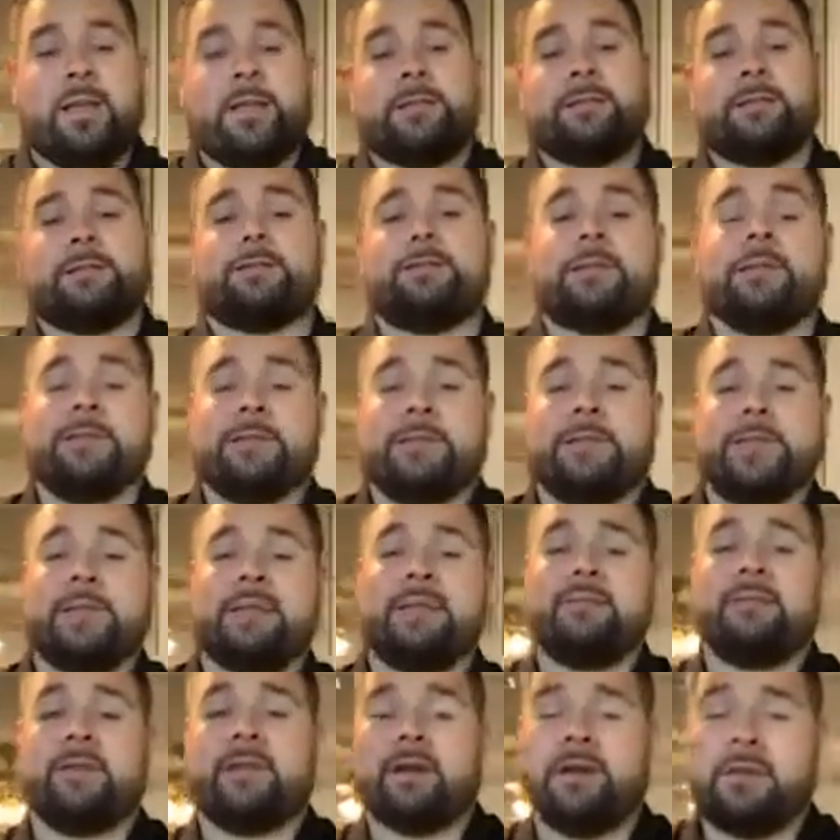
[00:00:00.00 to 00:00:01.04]
So when you think
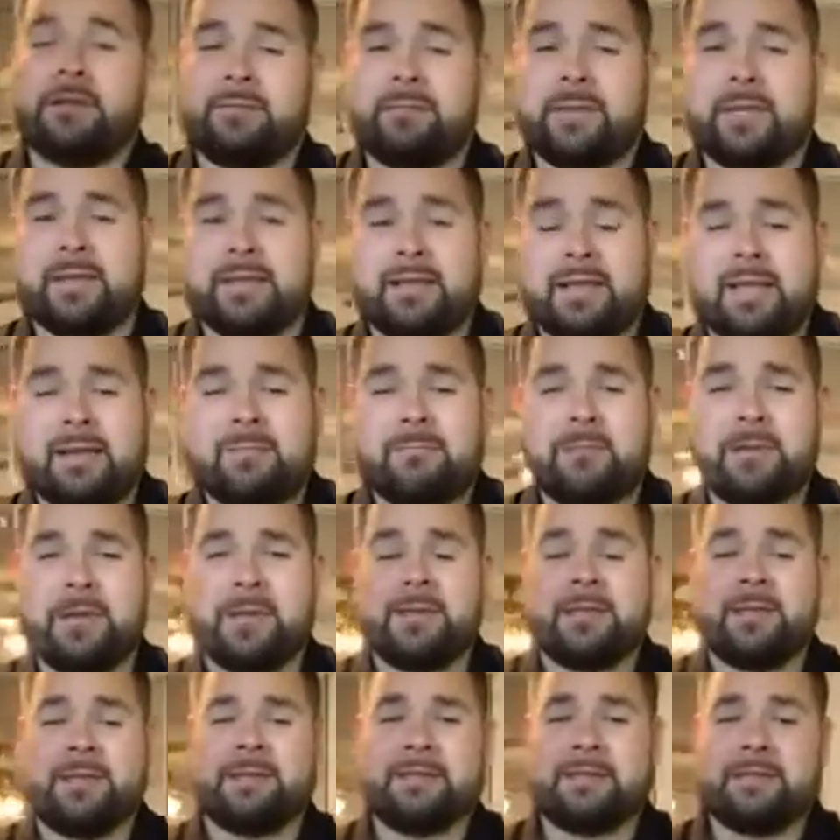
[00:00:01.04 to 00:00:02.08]
of condiment
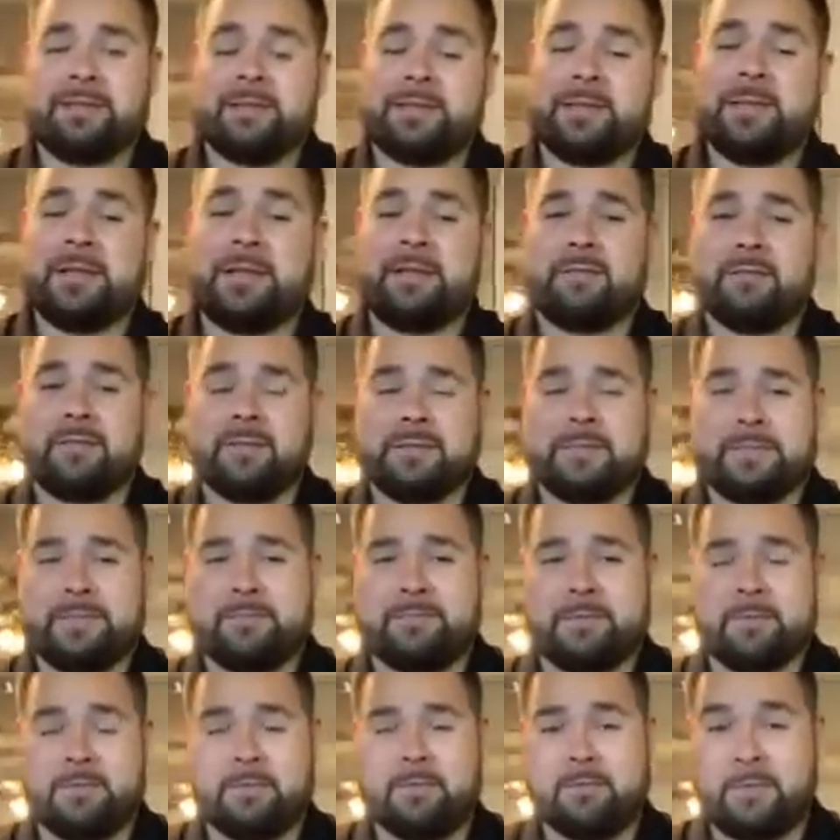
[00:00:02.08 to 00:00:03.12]
collaborations, you think of your
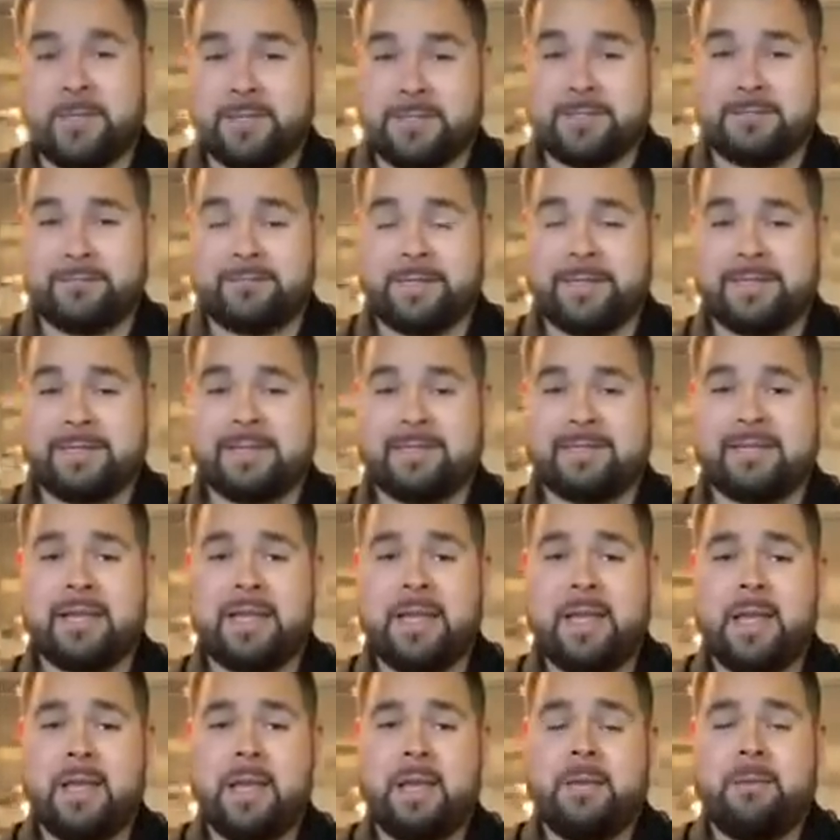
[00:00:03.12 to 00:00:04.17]
typical recipes,
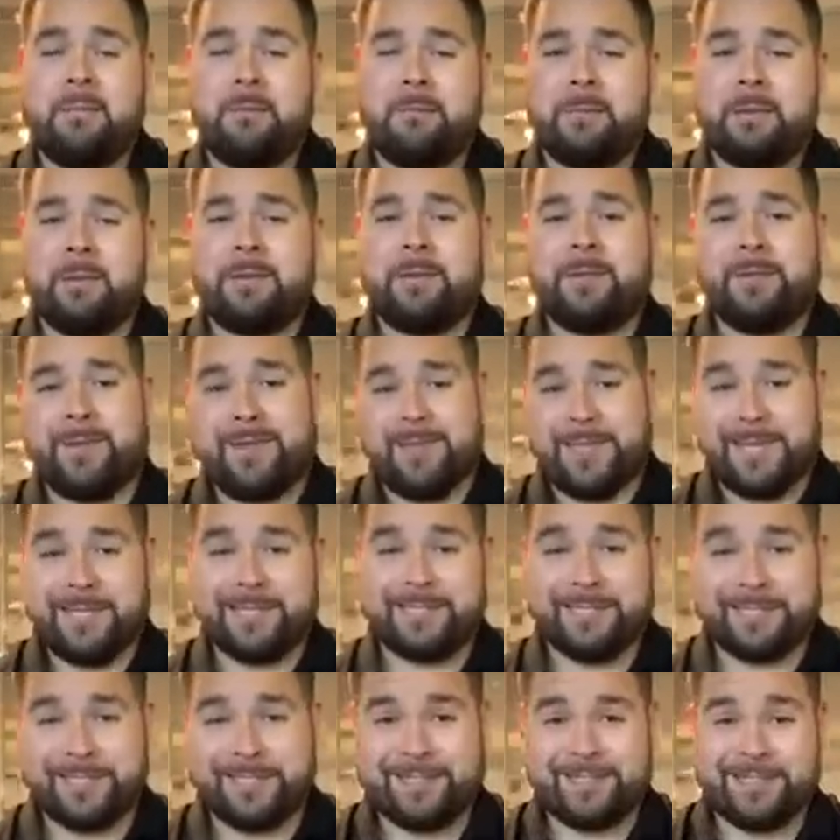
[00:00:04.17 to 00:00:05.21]
but
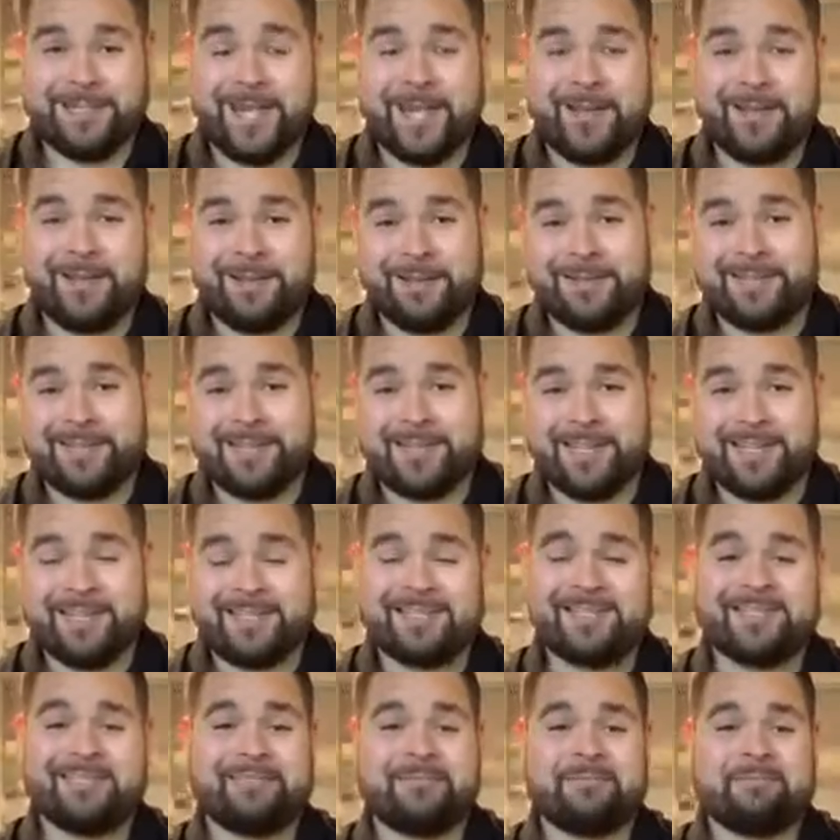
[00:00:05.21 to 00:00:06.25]
that's just not all the
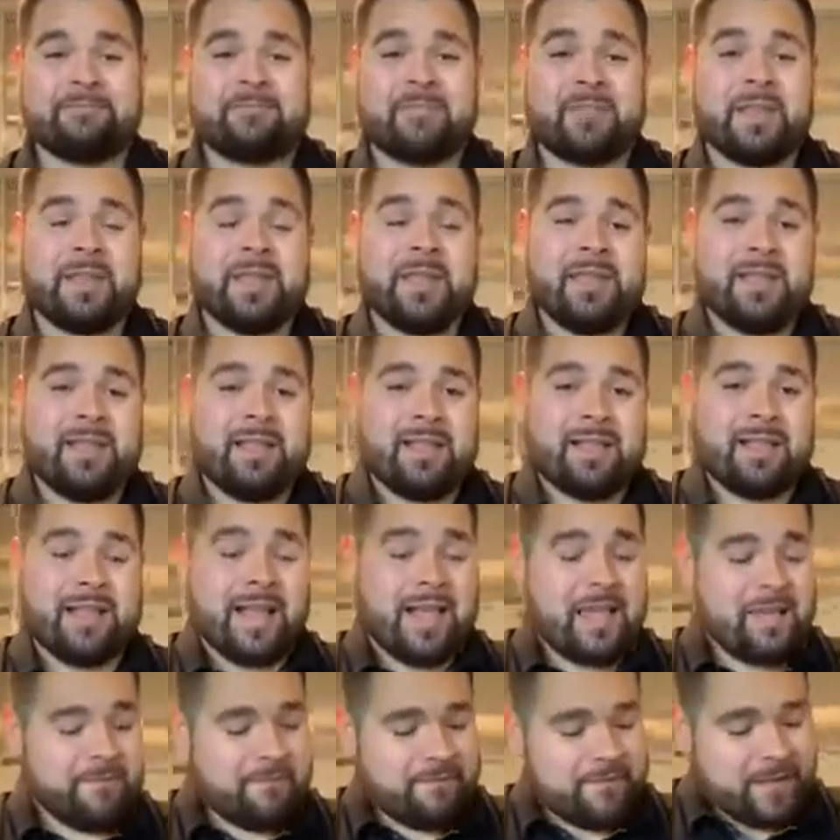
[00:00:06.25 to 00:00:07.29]
case.
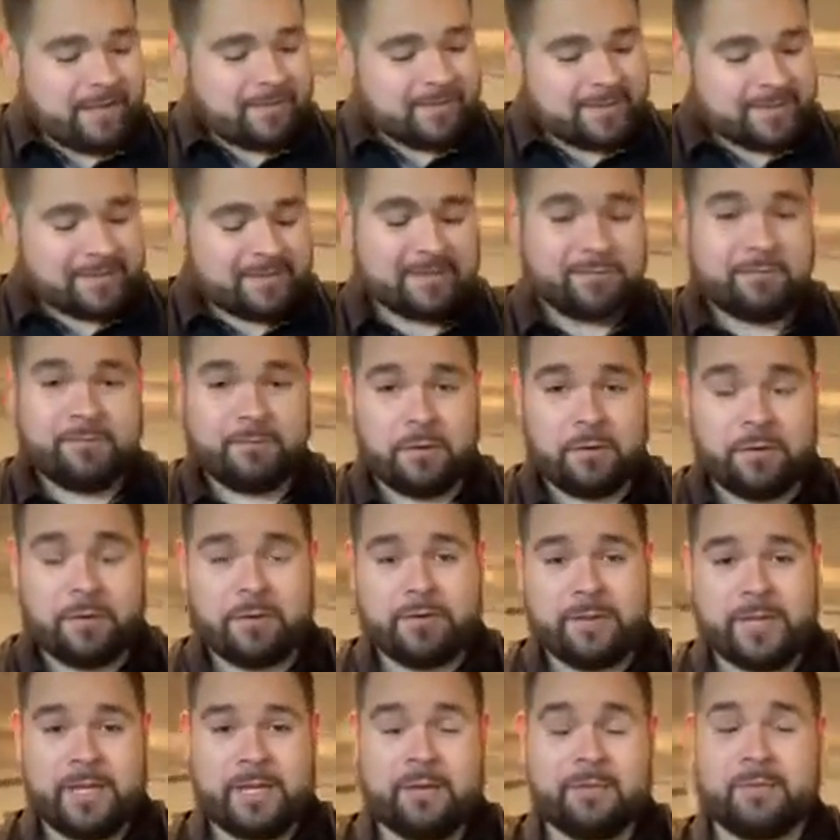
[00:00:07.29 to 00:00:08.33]
I found this
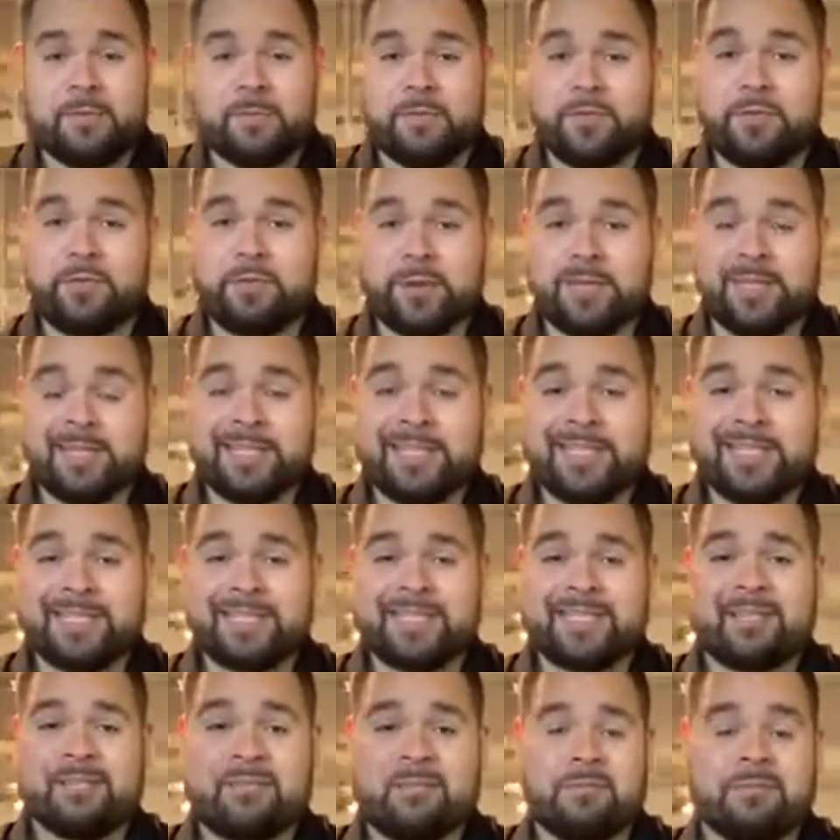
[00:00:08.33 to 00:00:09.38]
photo here from
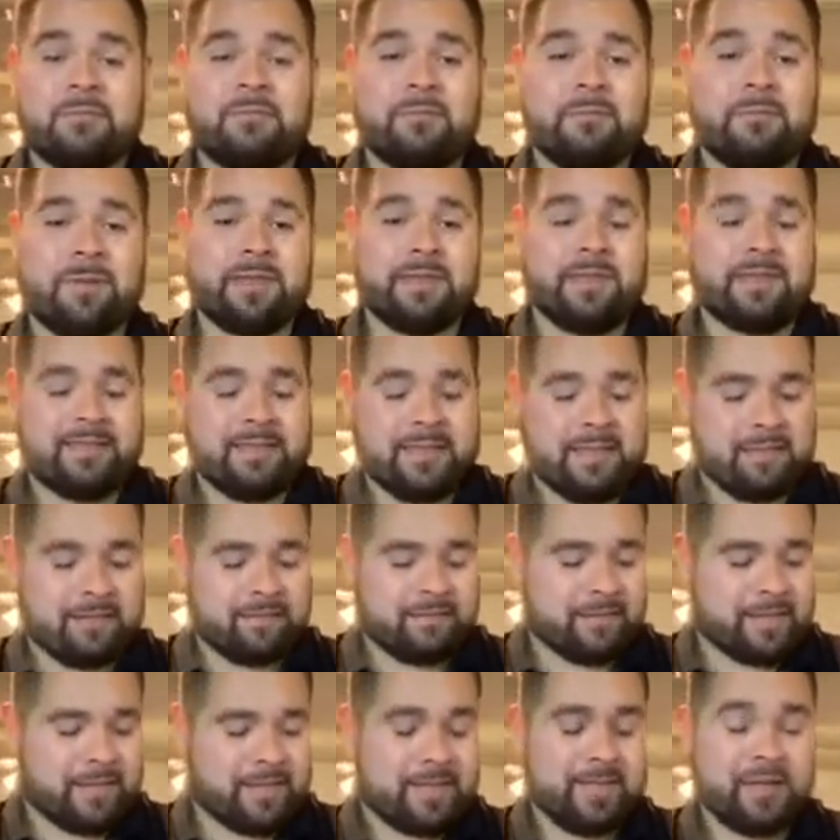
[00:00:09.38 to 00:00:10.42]
Thrillist with
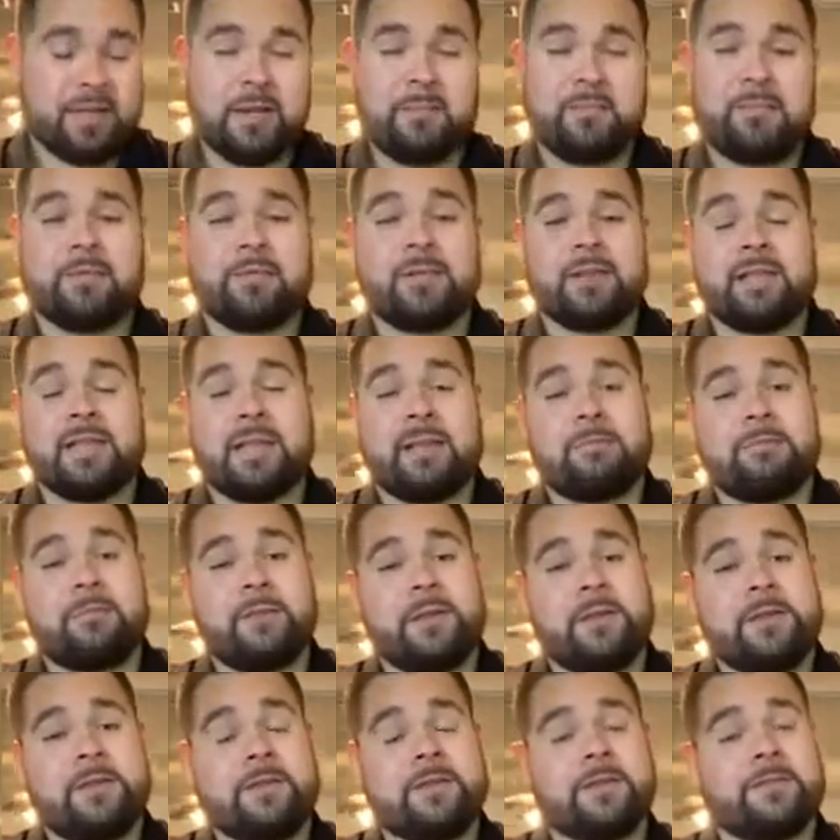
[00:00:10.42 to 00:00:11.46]
a number of
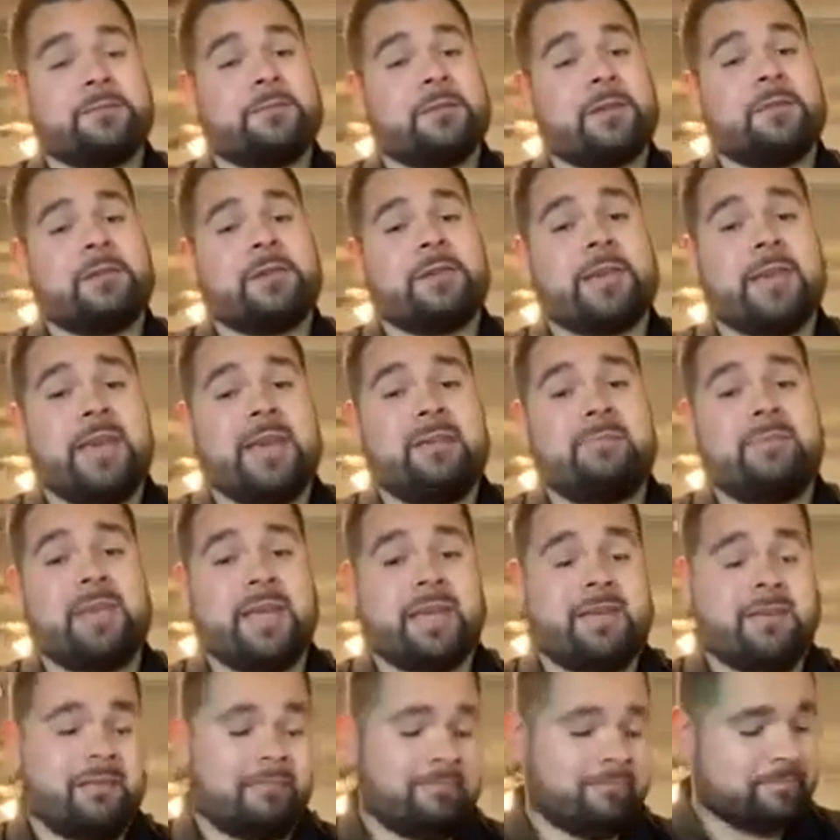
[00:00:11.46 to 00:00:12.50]
collaborations Sriracha had
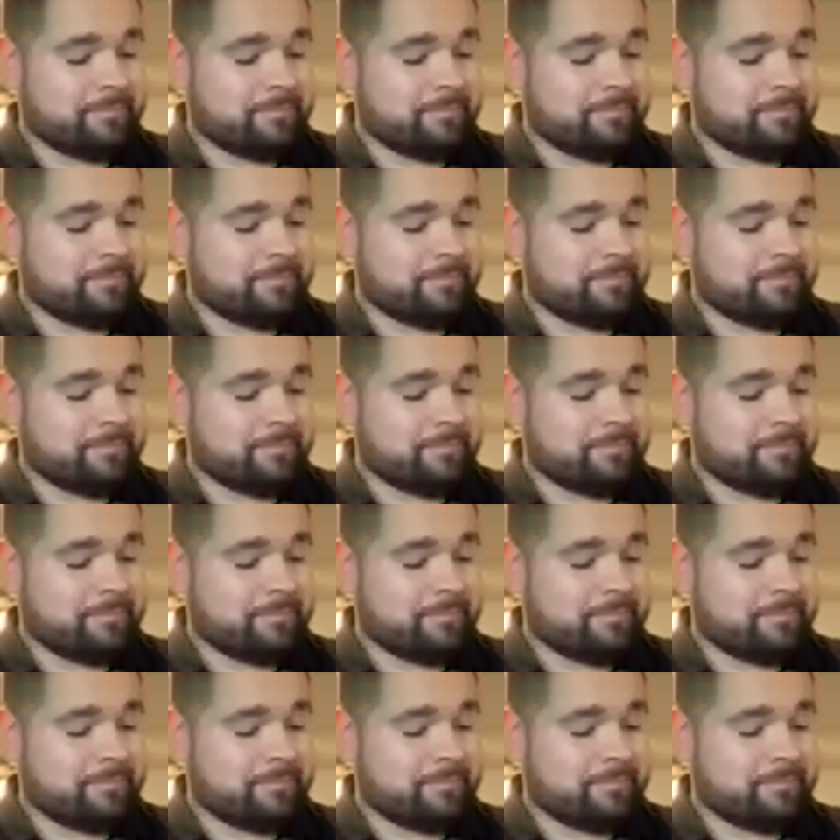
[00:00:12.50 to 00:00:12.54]
made.